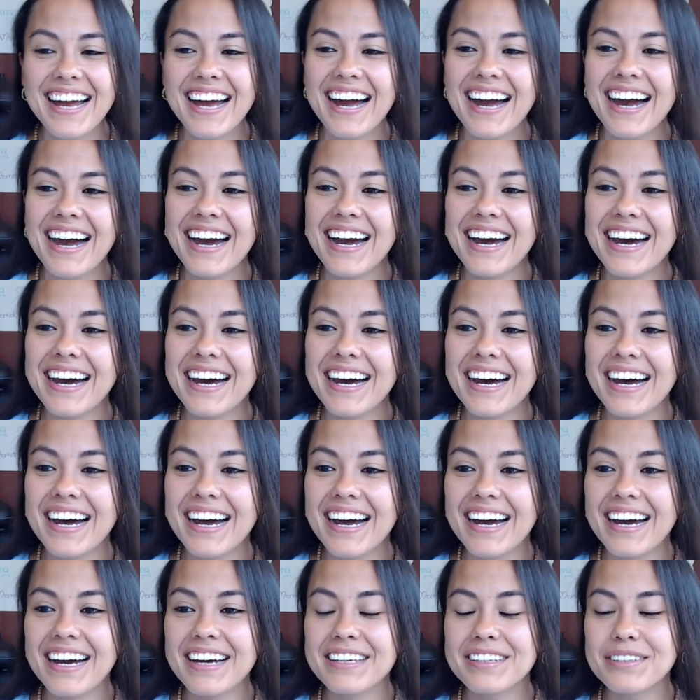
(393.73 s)

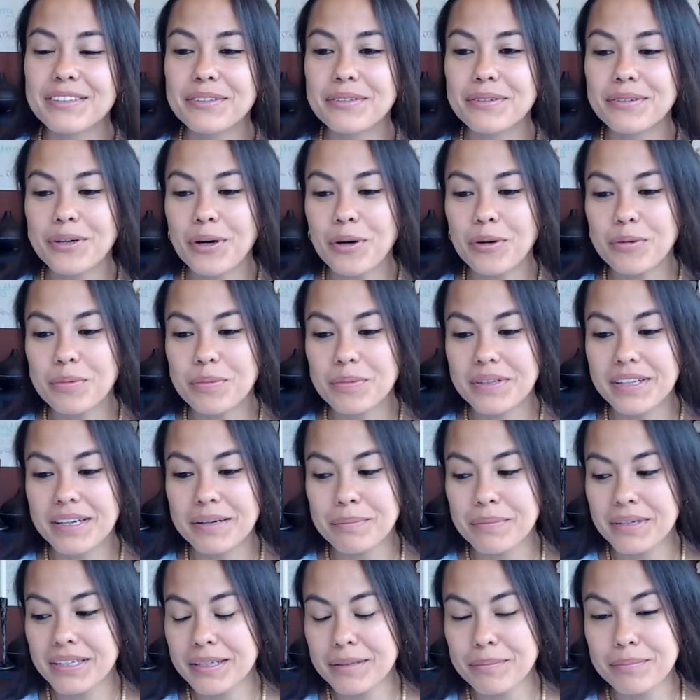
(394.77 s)
I do hope that
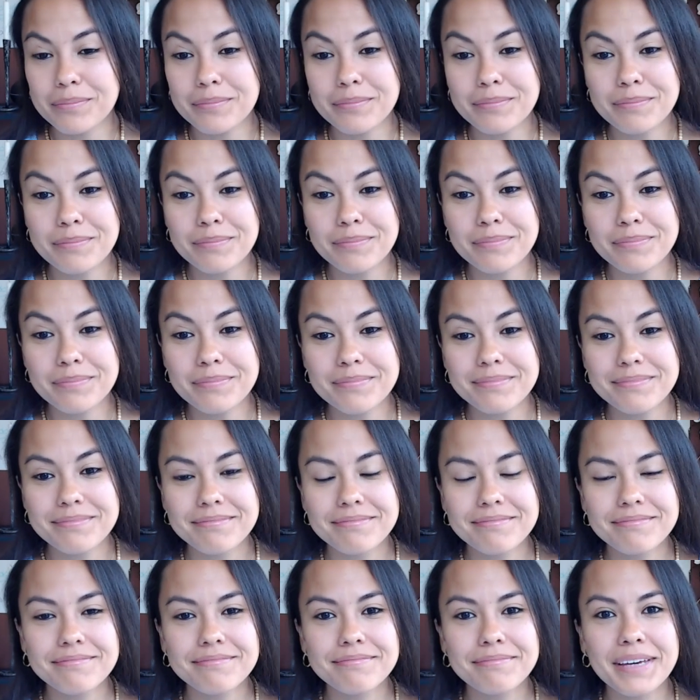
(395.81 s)
many
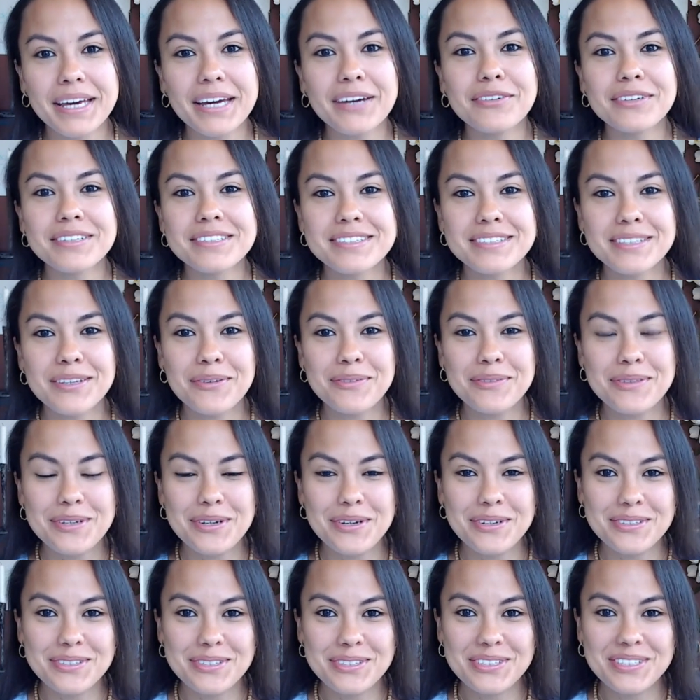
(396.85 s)
parents out there
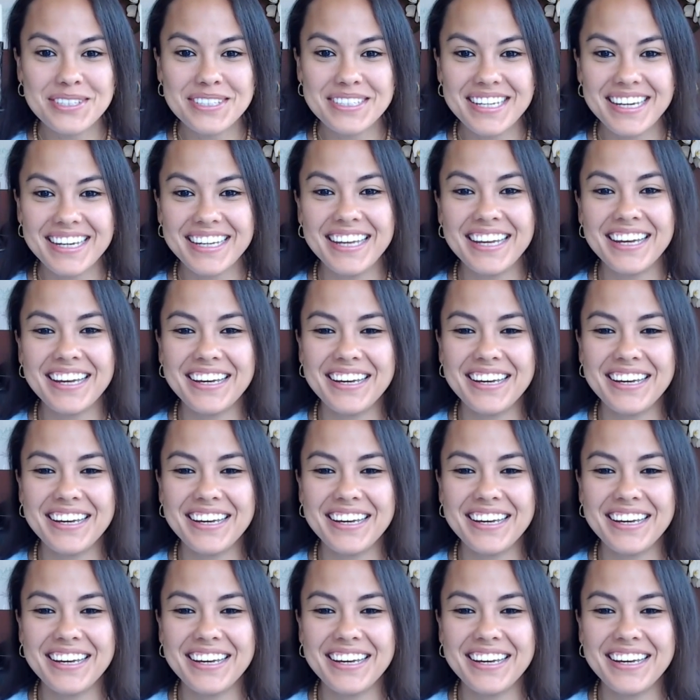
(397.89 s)
understand